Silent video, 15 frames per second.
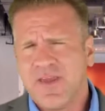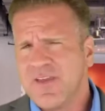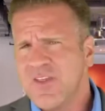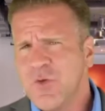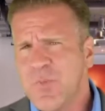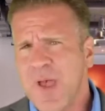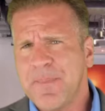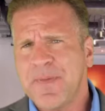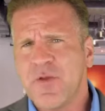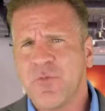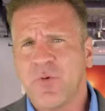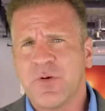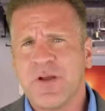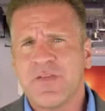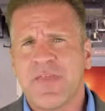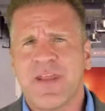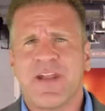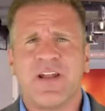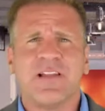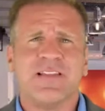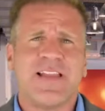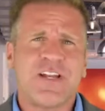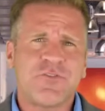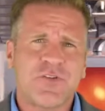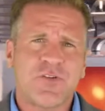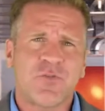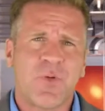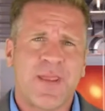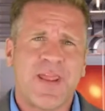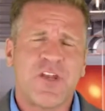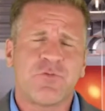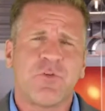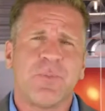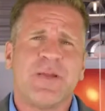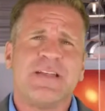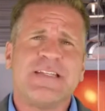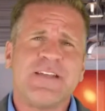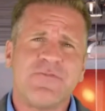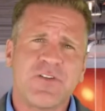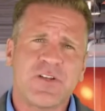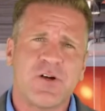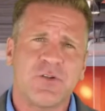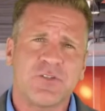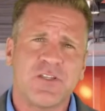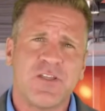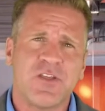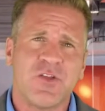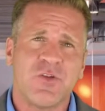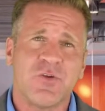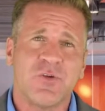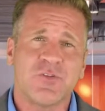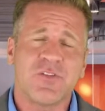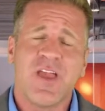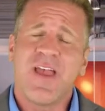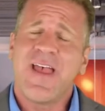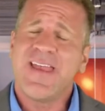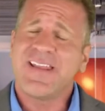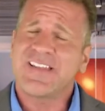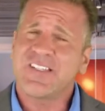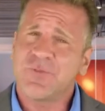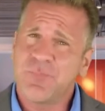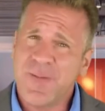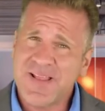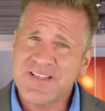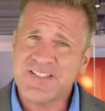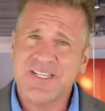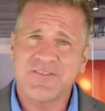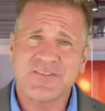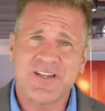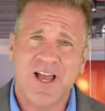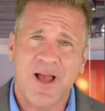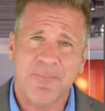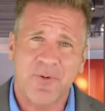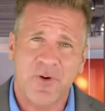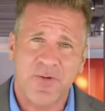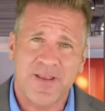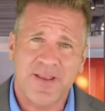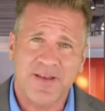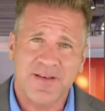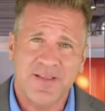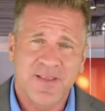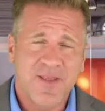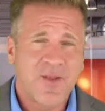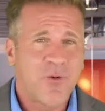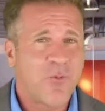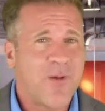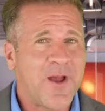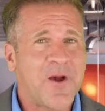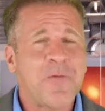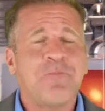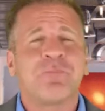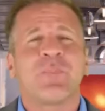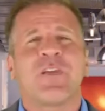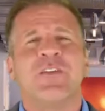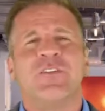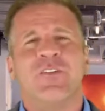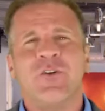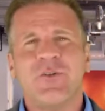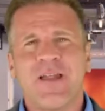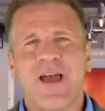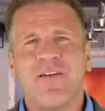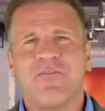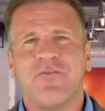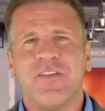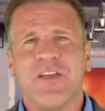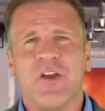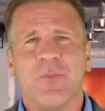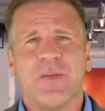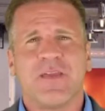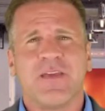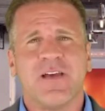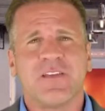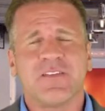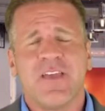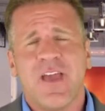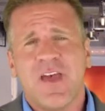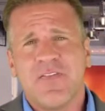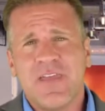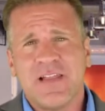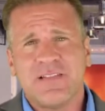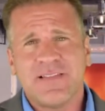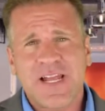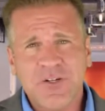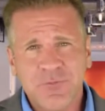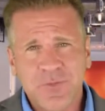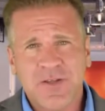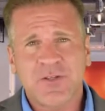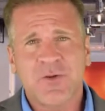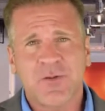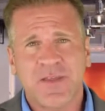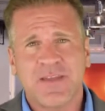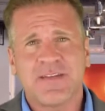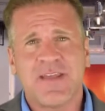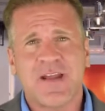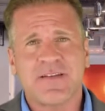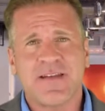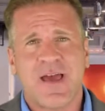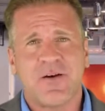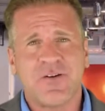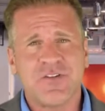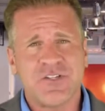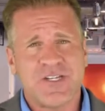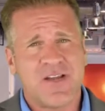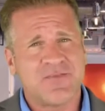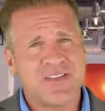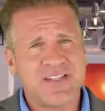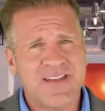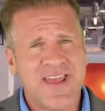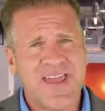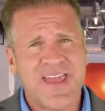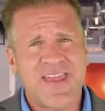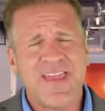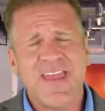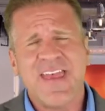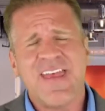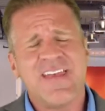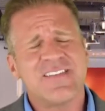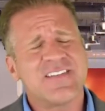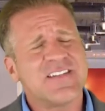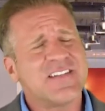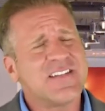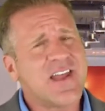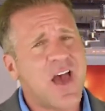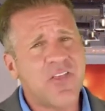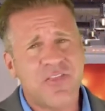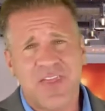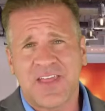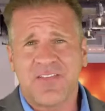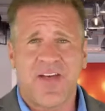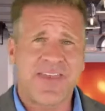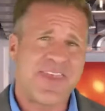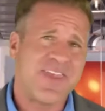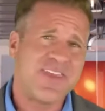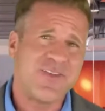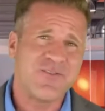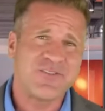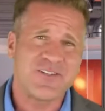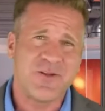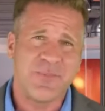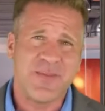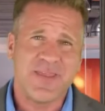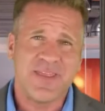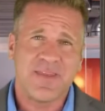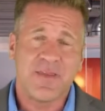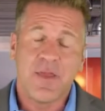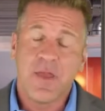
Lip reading: You might be worried that an electric range will be difficult to use and expensive to operate. Well, do not fear because the electric cooking technology of today is nothing like it used to be.